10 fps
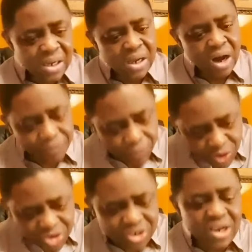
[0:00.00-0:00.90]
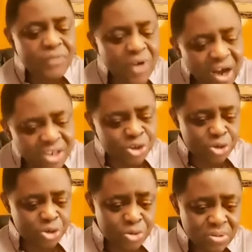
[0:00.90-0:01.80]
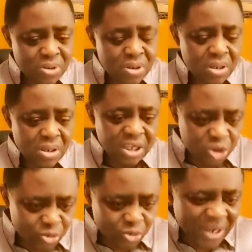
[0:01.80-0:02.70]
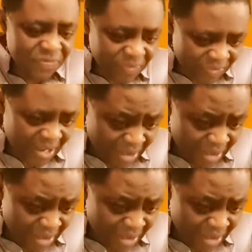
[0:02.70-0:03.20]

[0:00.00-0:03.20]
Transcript: unfortunately for us, though, in 2015,